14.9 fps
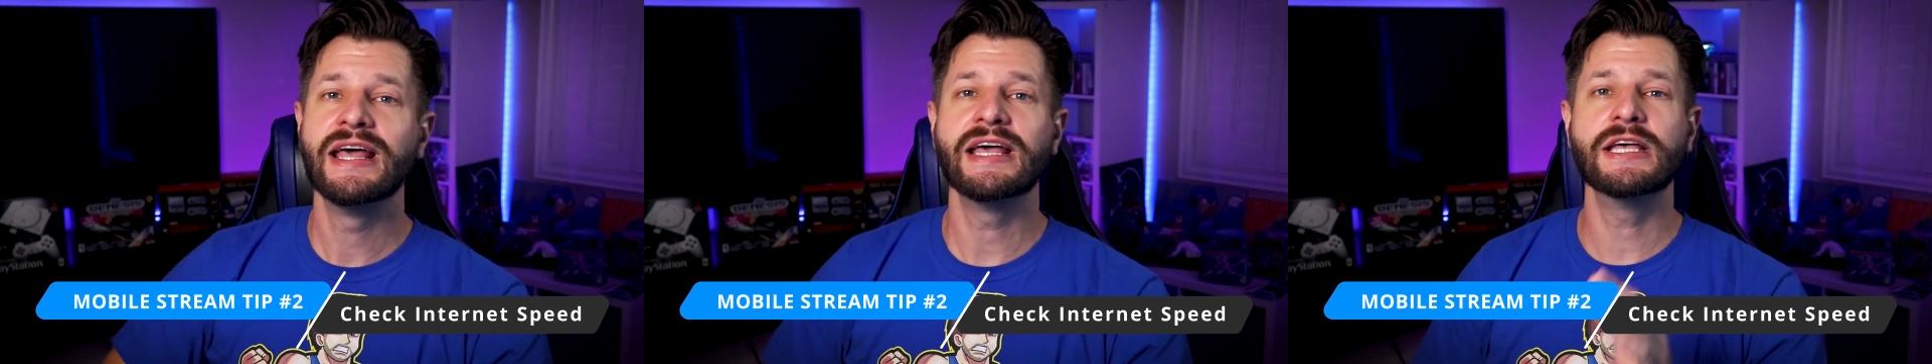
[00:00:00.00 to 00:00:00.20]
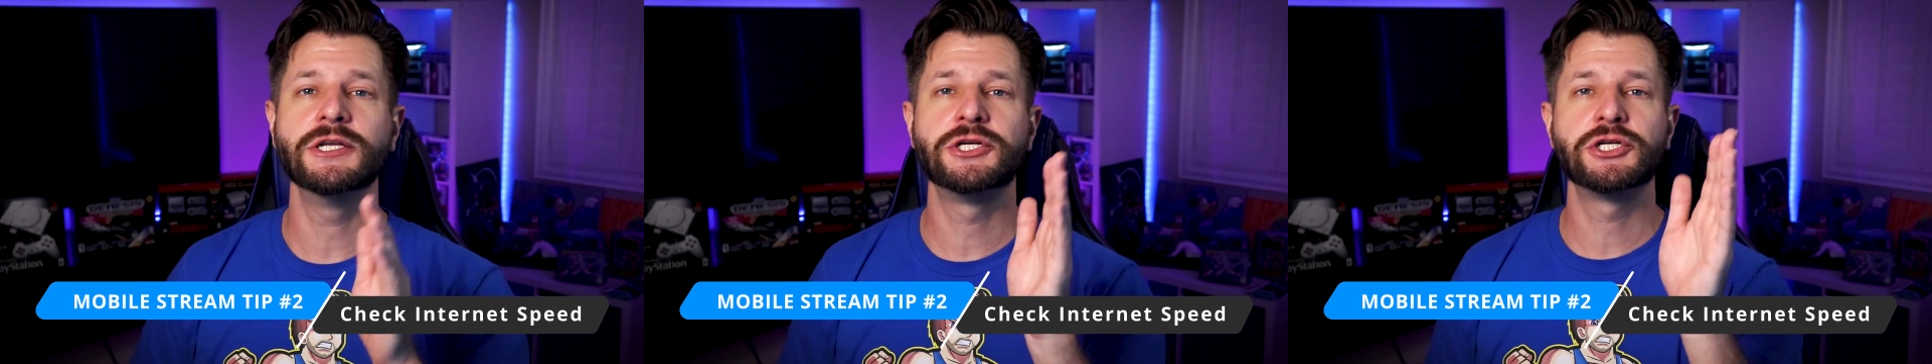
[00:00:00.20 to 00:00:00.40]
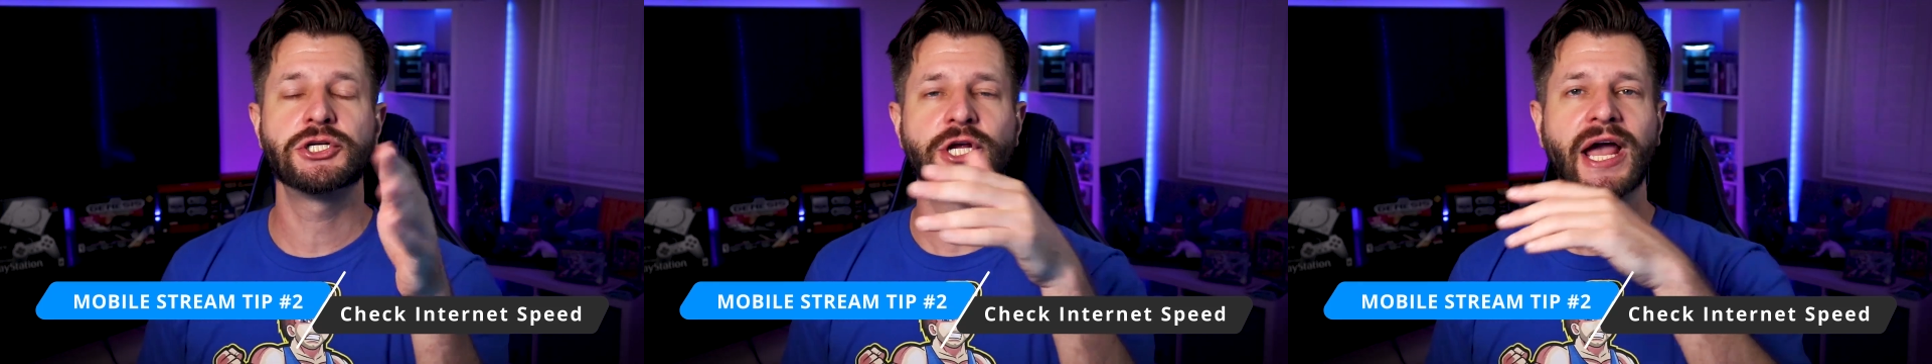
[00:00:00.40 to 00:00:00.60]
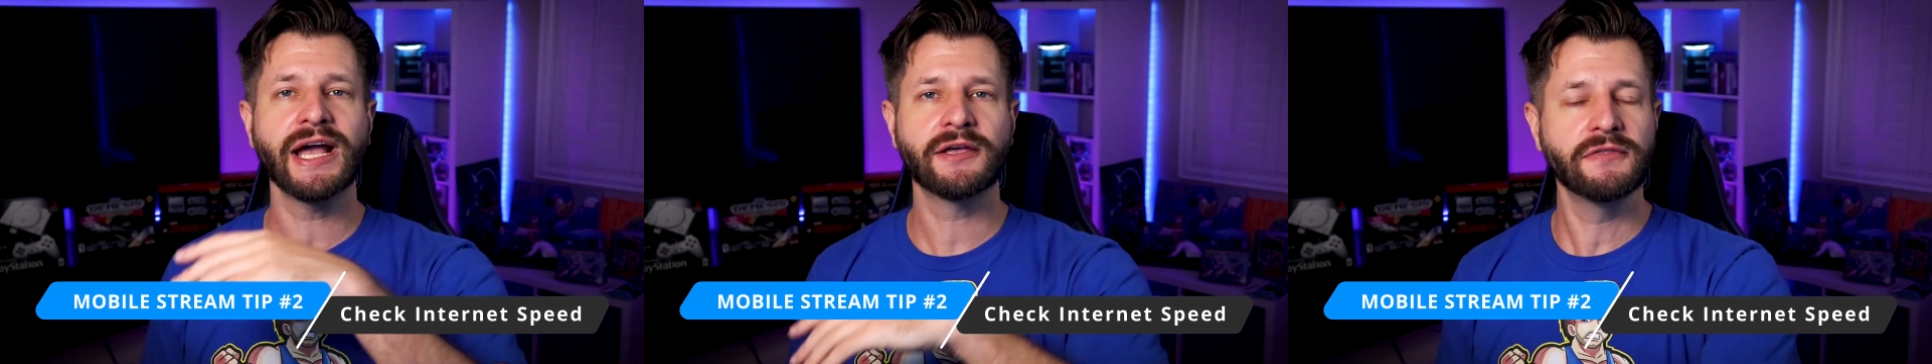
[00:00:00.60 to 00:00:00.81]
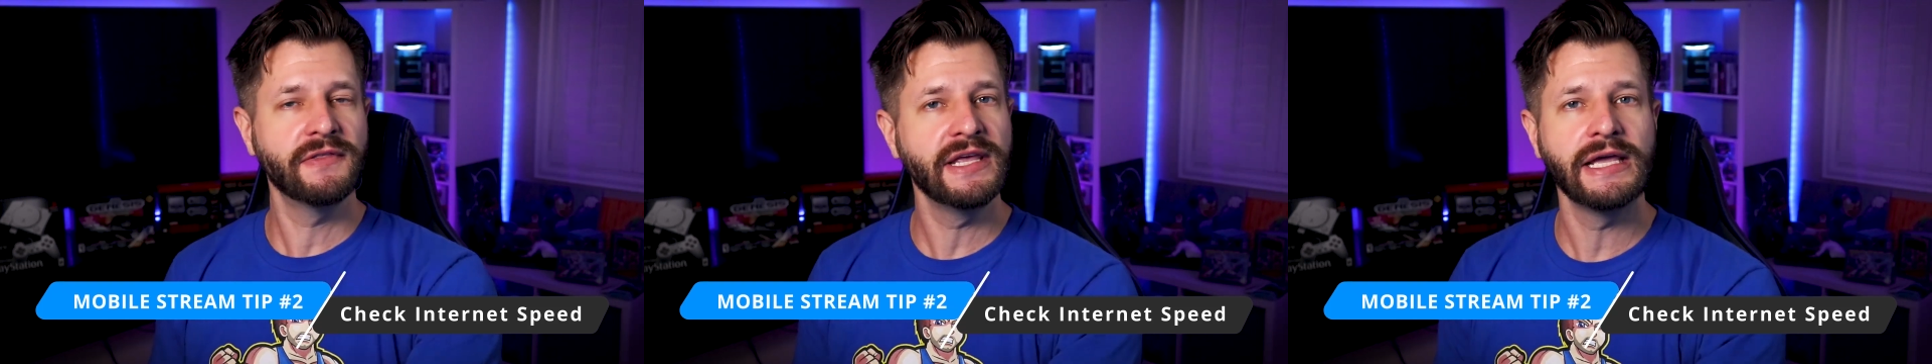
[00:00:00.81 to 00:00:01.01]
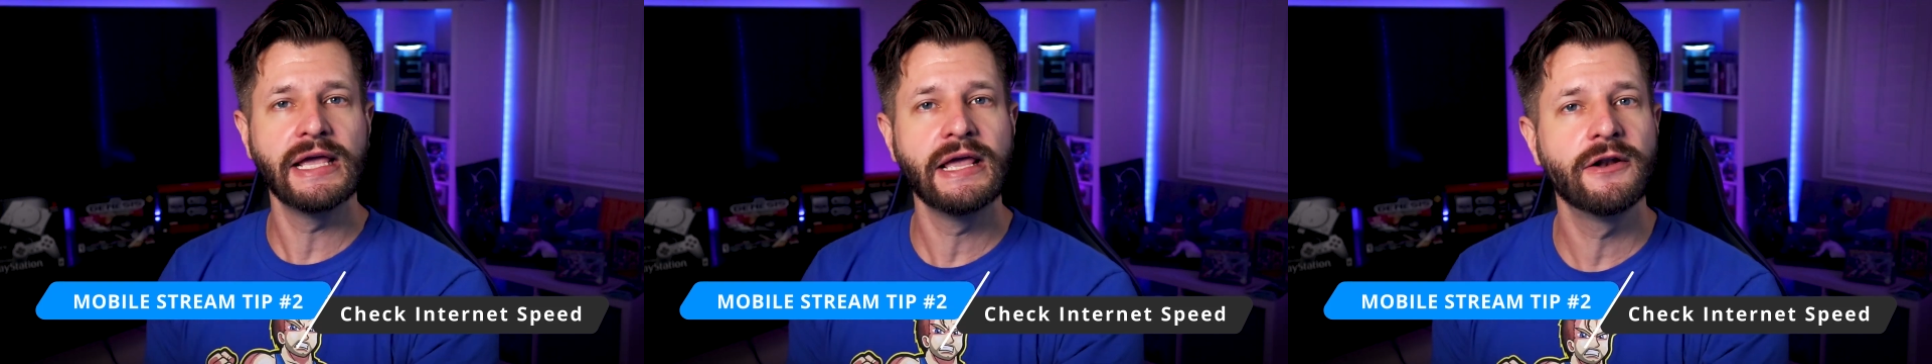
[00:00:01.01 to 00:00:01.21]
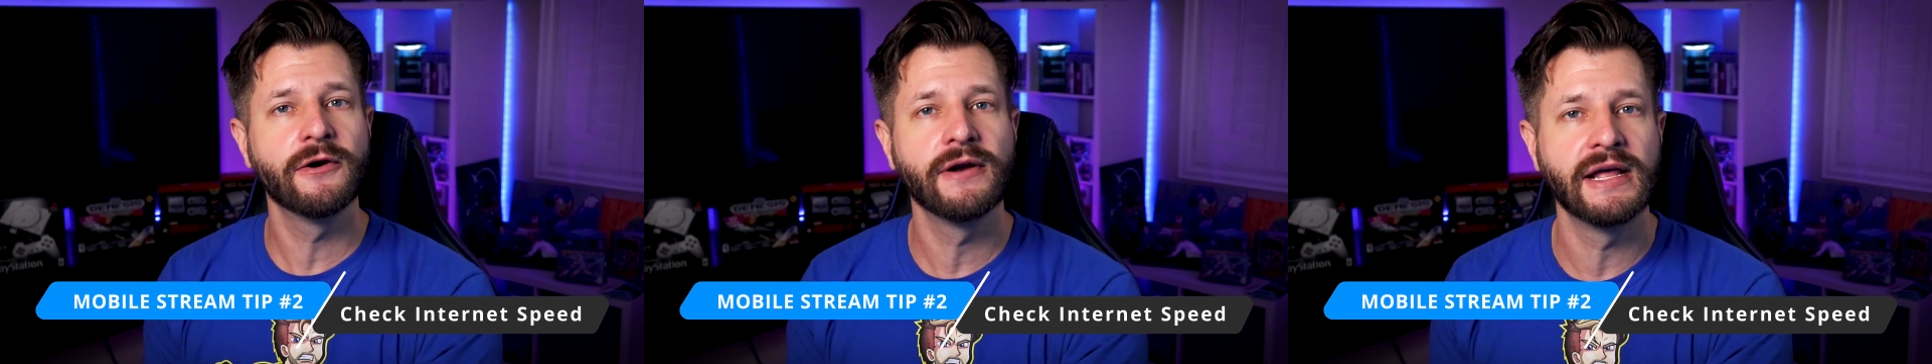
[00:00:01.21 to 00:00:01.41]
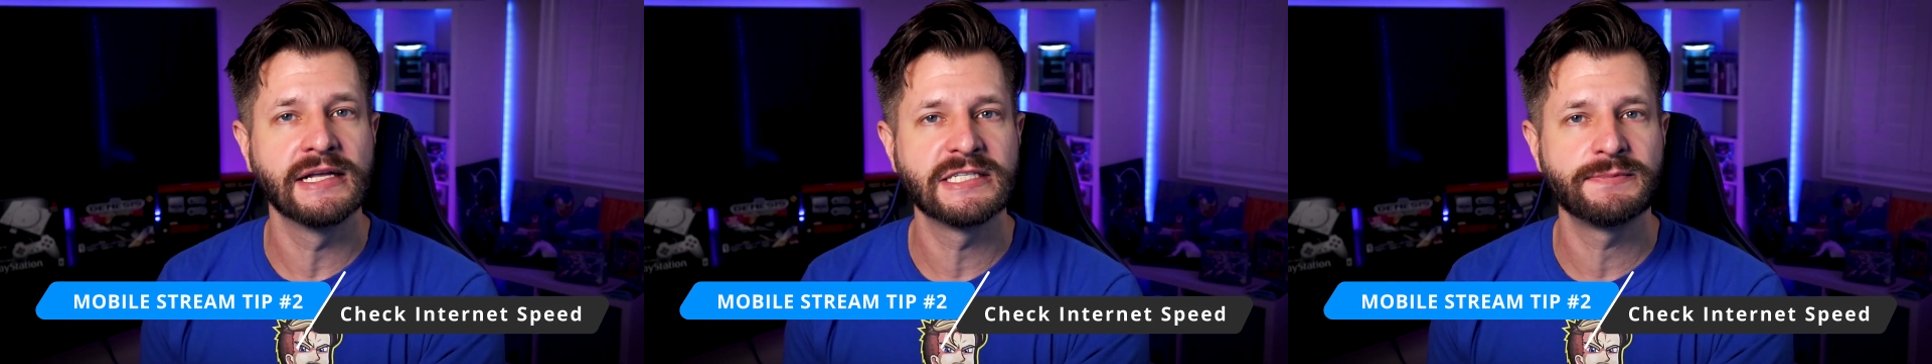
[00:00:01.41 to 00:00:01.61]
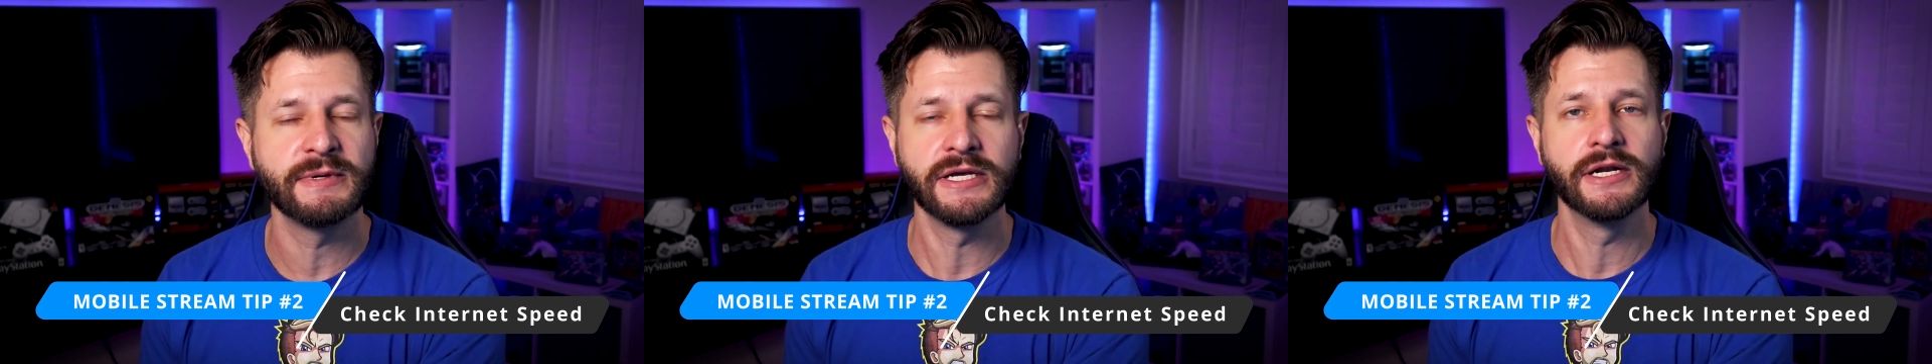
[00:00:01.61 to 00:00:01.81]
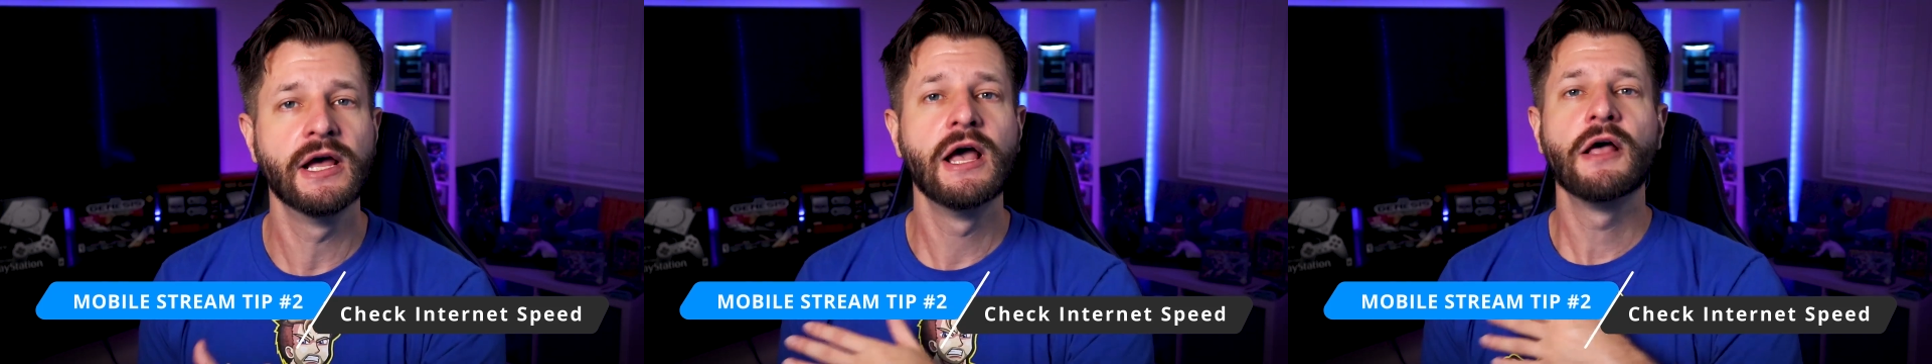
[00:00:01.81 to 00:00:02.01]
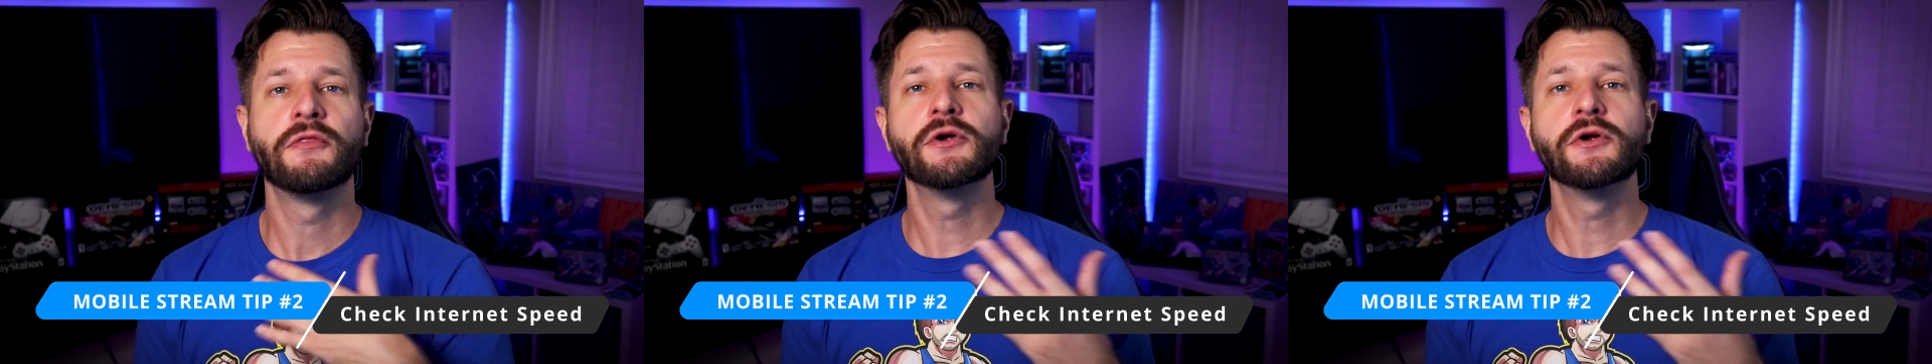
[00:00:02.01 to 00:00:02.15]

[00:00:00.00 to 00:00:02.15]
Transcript: is check the internet speed.